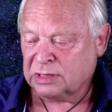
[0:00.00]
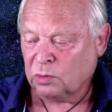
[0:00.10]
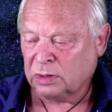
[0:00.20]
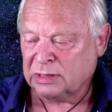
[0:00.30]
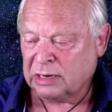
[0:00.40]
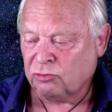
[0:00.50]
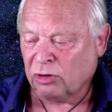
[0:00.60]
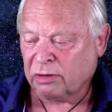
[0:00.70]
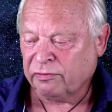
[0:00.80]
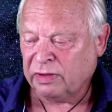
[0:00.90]
because they want
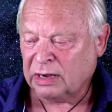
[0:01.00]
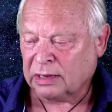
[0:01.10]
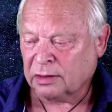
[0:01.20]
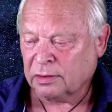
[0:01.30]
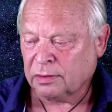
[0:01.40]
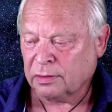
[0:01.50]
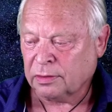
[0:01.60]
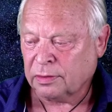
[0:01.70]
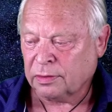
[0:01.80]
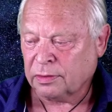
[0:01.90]
that drug feeling,
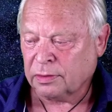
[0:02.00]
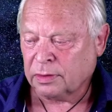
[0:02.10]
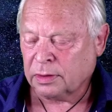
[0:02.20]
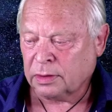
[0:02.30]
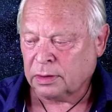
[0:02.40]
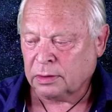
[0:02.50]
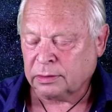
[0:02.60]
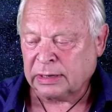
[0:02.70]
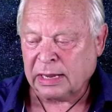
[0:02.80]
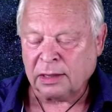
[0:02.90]

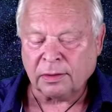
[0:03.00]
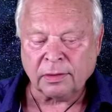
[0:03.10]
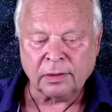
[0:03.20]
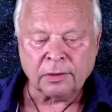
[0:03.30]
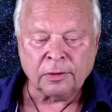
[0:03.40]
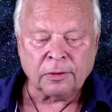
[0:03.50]
okay?